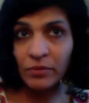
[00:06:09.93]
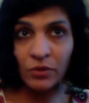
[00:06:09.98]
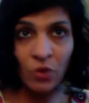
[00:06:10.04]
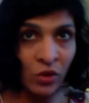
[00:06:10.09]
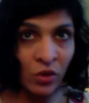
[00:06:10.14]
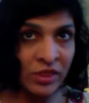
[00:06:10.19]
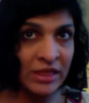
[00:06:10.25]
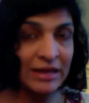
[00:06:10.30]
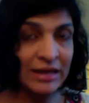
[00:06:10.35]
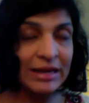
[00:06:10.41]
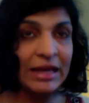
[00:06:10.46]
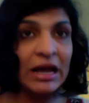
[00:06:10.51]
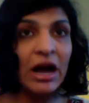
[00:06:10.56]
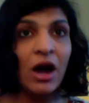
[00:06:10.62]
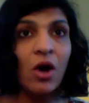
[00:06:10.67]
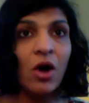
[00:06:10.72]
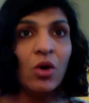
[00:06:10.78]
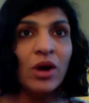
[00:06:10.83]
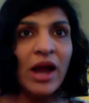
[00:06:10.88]
or
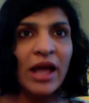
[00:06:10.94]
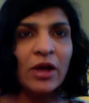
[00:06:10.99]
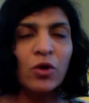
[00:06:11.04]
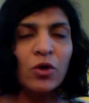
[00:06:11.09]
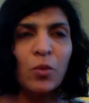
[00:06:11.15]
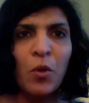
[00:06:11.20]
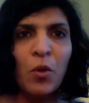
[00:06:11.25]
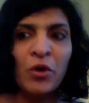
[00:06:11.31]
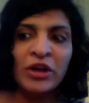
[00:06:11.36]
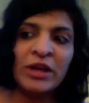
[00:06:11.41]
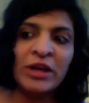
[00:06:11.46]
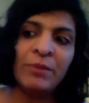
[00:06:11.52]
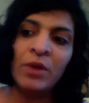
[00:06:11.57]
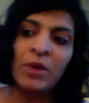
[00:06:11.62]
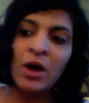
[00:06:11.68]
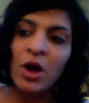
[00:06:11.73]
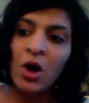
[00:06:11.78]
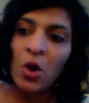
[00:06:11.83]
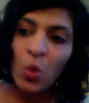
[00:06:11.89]
silica or lycopodium
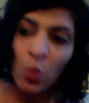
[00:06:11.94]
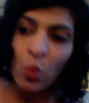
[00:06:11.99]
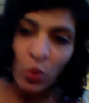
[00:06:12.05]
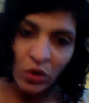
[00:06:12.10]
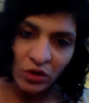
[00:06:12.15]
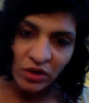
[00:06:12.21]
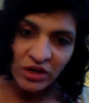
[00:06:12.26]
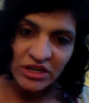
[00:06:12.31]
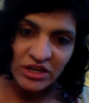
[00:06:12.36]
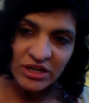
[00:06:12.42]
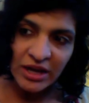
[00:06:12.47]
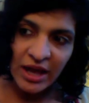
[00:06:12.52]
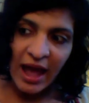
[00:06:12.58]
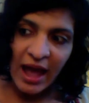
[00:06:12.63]
worked,